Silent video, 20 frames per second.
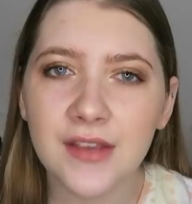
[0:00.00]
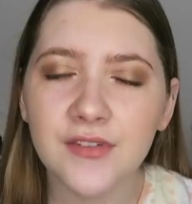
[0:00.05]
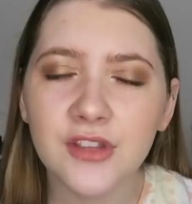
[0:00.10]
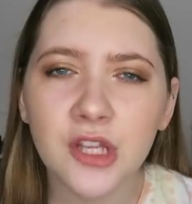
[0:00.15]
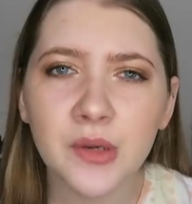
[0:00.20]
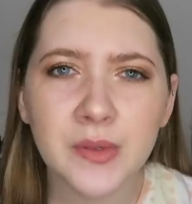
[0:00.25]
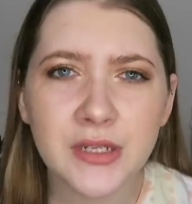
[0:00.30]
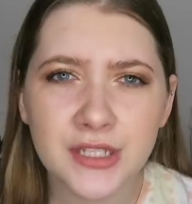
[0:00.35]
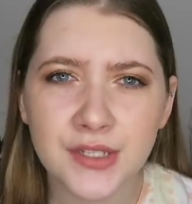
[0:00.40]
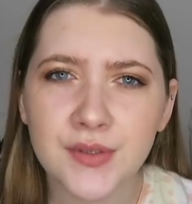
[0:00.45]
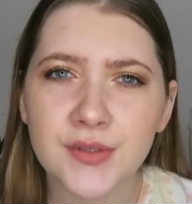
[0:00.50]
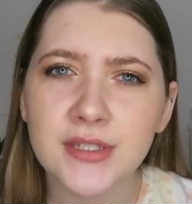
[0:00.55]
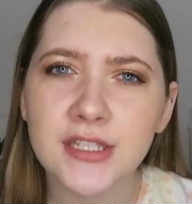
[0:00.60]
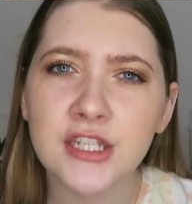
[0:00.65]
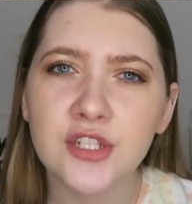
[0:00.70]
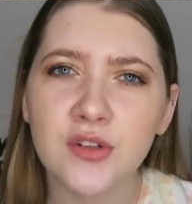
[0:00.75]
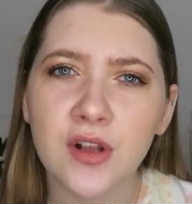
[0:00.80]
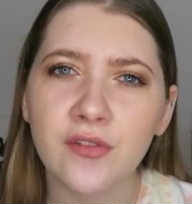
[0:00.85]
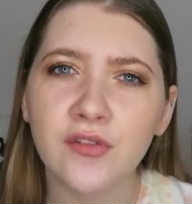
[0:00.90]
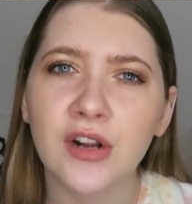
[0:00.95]
Even though we do
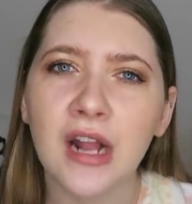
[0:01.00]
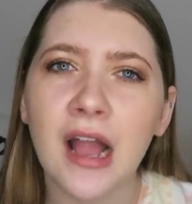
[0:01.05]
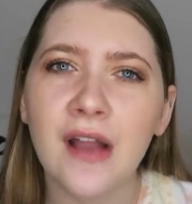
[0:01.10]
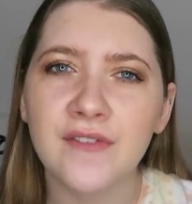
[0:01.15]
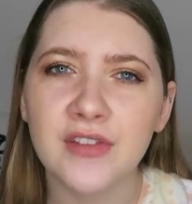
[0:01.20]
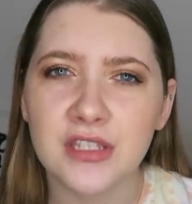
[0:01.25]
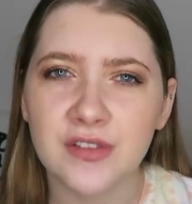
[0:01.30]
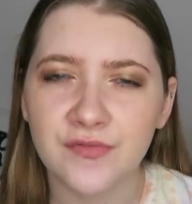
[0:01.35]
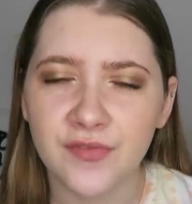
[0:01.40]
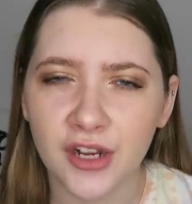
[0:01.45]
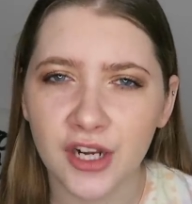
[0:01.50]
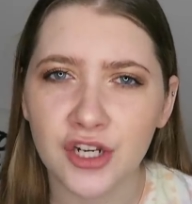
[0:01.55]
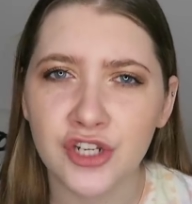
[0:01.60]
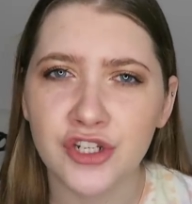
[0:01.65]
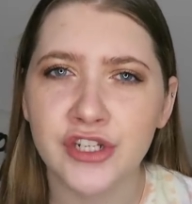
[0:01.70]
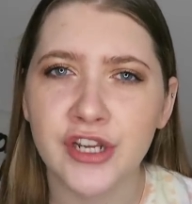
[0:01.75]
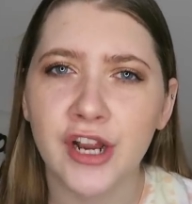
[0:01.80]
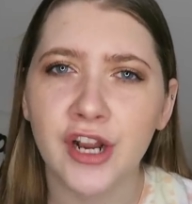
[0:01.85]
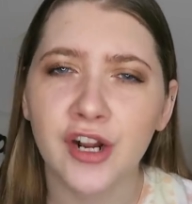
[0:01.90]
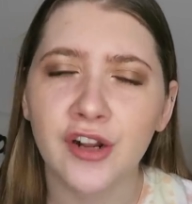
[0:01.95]
see Trevor have his fair
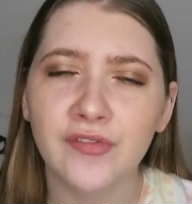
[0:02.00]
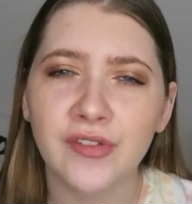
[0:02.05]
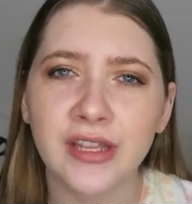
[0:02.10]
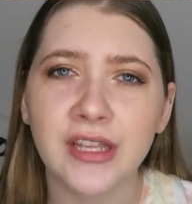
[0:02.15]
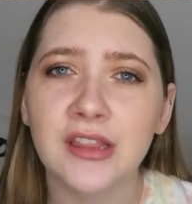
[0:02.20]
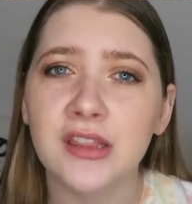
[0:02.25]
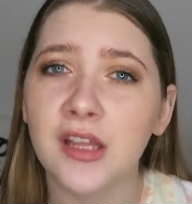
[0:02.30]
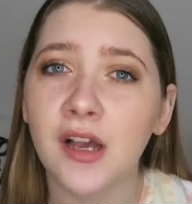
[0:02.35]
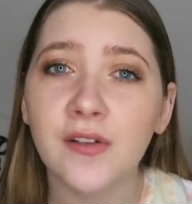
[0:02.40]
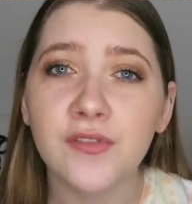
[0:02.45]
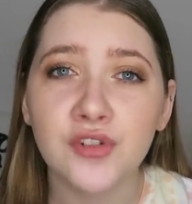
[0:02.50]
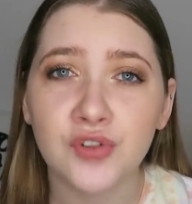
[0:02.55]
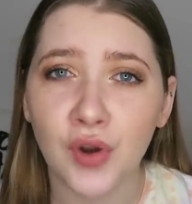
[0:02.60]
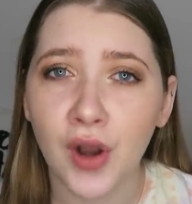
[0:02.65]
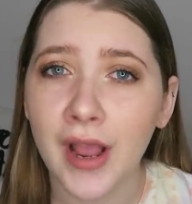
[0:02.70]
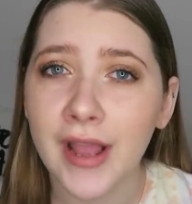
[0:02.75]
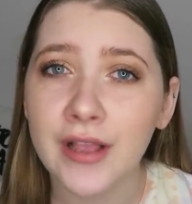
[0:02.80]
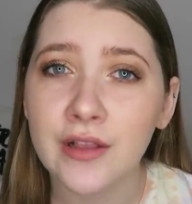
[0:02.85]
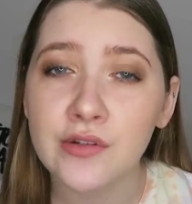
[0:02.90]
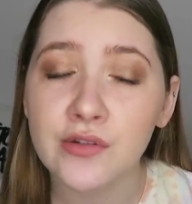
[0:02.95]
share of like love
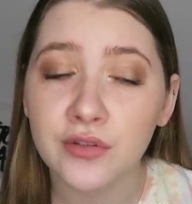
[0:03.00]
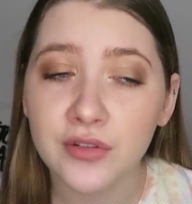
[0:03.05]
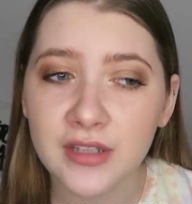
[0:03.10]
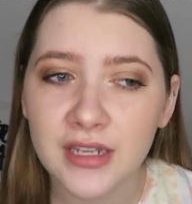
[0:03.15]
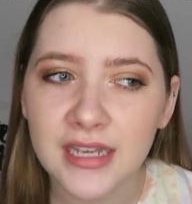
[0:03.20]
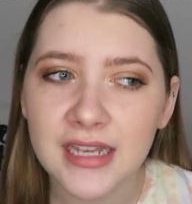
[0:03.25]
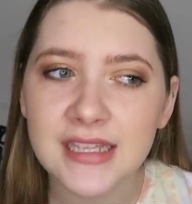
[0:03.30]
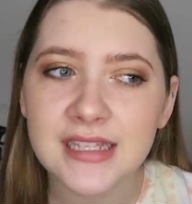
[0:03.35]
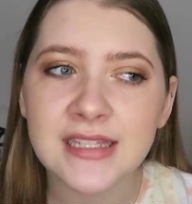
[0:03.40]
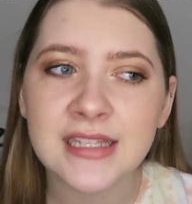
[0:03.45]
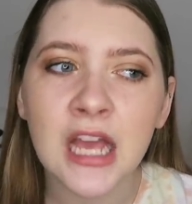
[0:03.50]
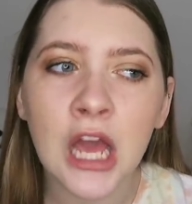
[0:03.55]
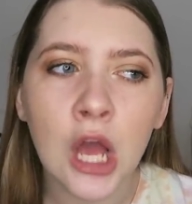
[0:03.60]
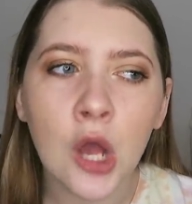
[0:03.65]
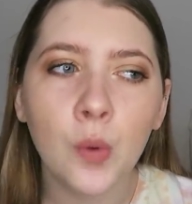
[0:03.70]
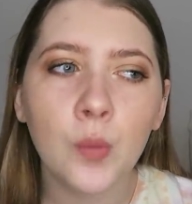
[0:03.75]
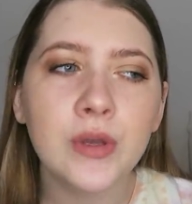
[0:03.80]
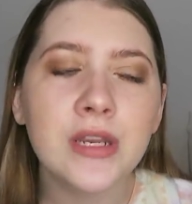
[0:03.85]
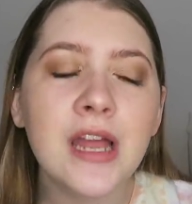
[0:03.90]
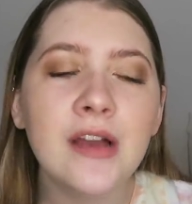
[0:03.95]
triangle-ness,
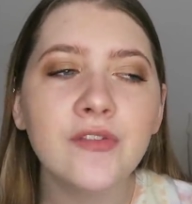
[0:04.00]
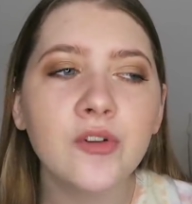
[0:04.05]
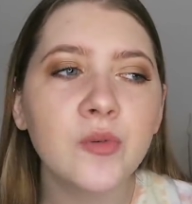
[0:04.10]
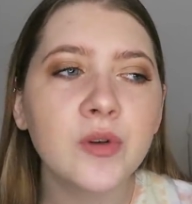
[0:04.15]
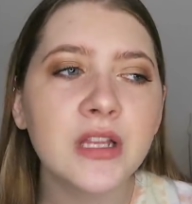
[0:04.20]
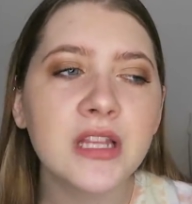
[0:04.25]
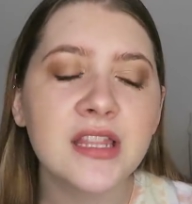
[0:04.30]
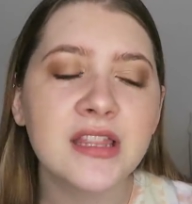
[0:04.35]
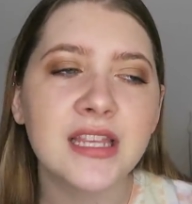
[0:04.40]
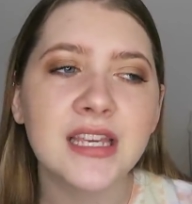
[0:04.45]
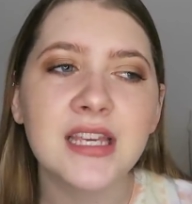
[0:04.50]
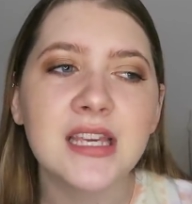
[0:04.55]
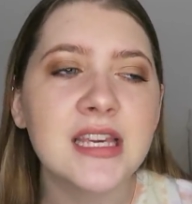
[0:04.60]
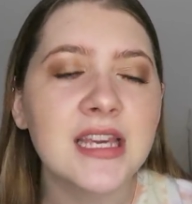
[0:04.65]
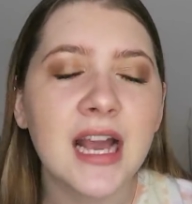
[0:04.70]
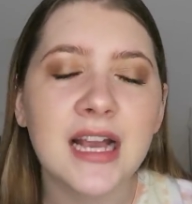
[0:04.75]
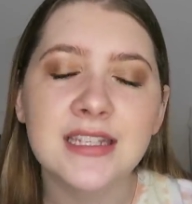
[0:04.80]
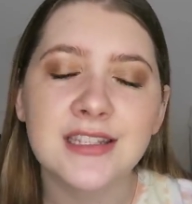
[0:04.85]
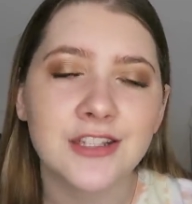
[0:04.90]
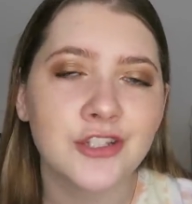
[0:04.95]
we never really think
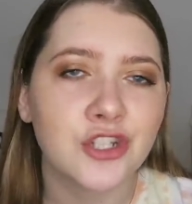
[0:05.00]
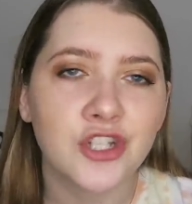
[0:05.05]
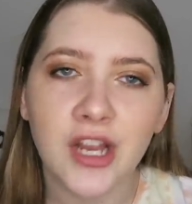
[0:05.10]
he has a